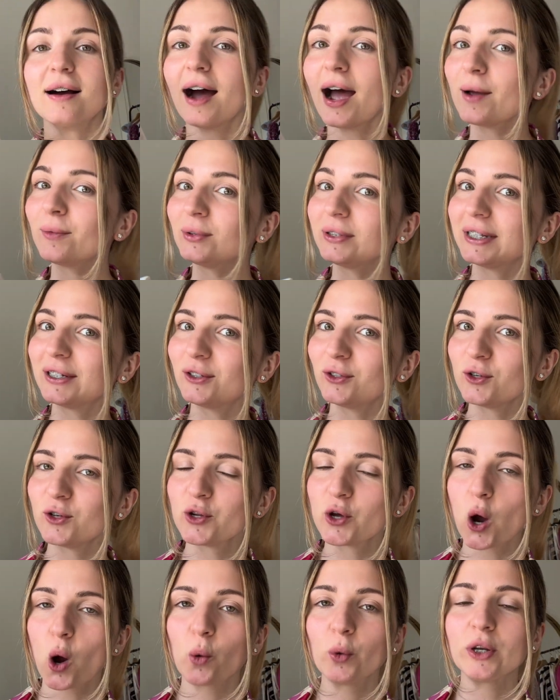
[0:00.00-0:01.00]
I will let you
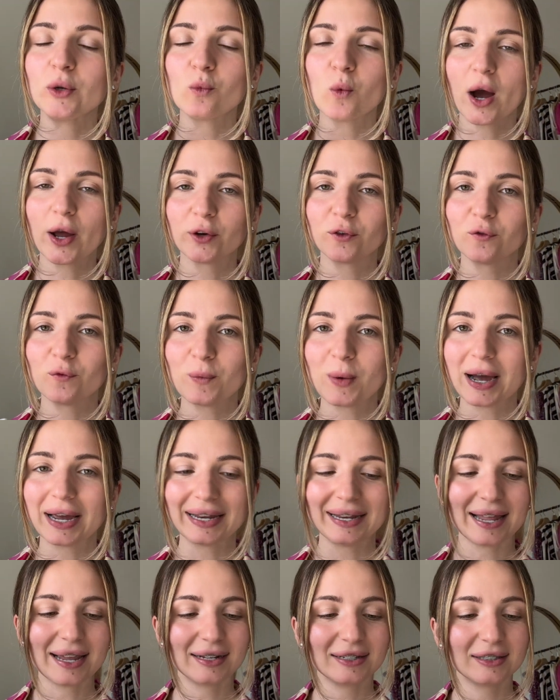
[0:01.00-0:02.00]
know in one of my
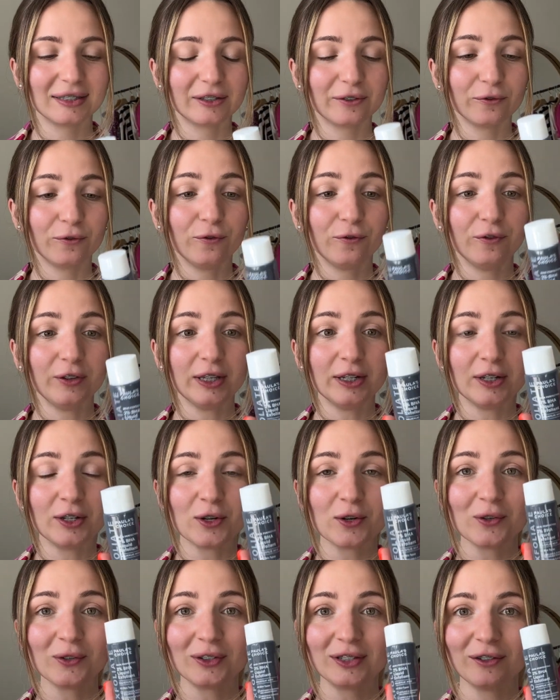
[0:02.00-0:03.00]
next
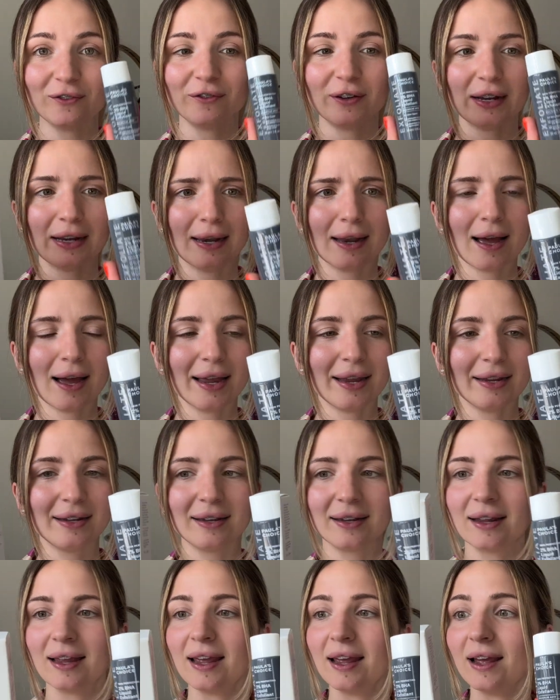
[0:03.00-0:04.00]
videos if I like
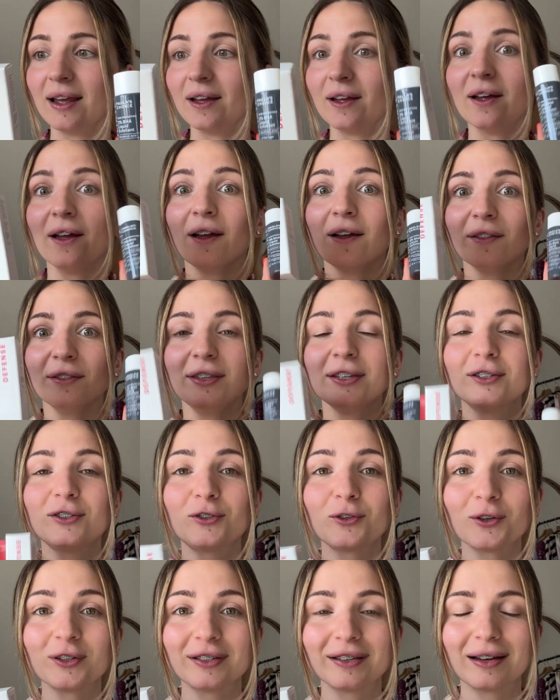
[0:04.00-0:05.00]
this
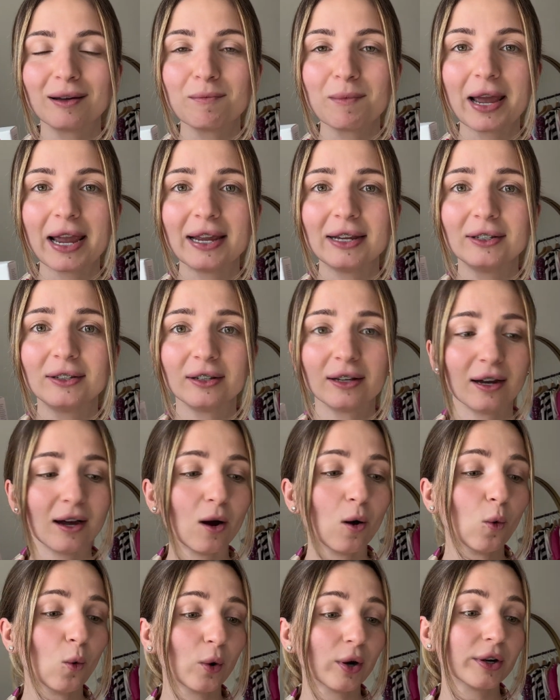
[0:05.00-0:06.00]
choice that I made
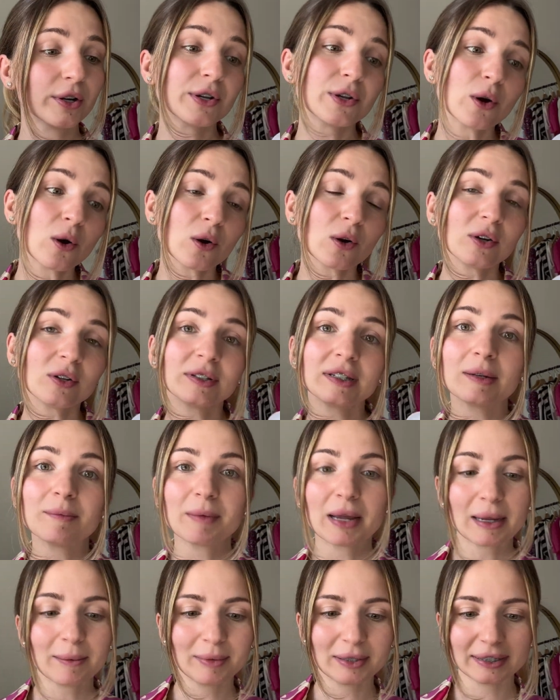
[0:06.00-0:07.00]
or not, and
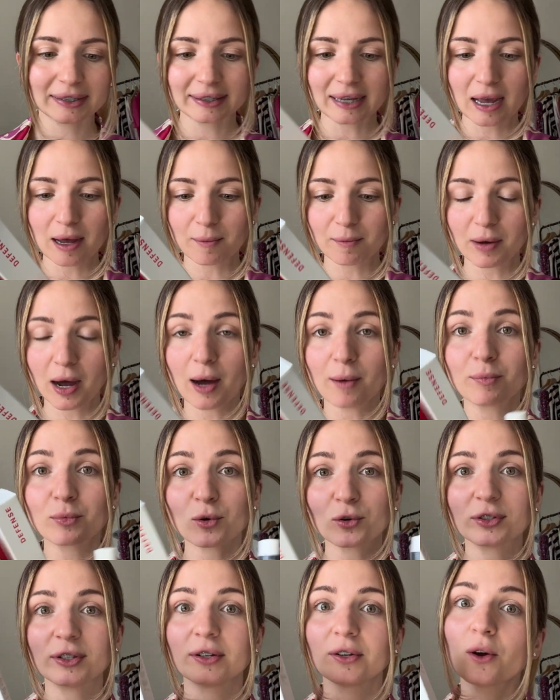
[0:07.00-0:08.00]
maybe some
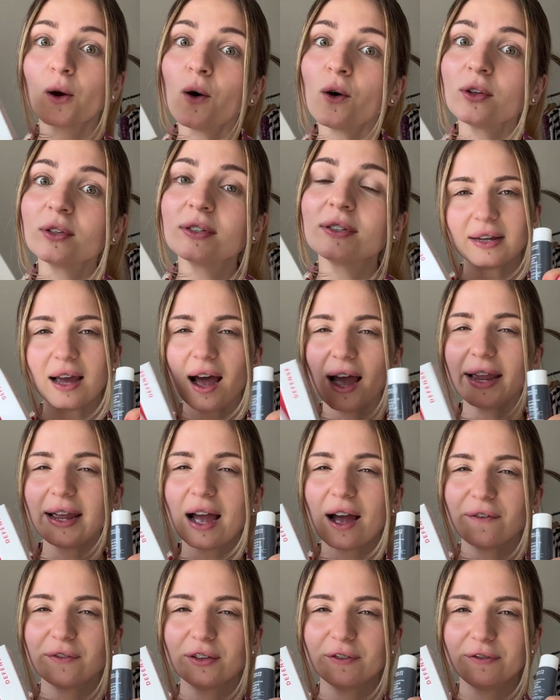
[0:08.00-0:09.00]
pros and cons. I
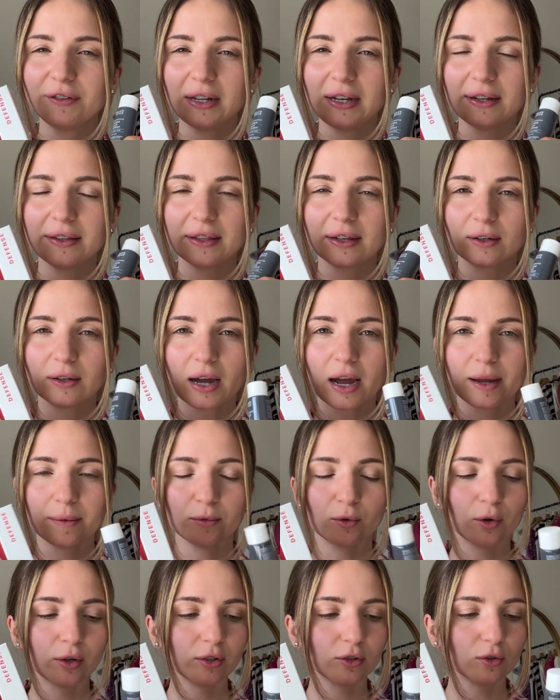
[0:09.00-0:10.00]
have the feeling that I'm
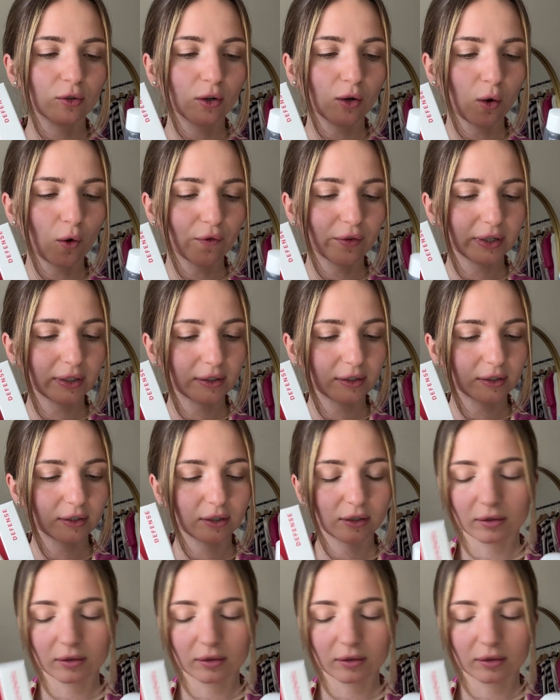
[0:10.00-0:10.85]
going to love it.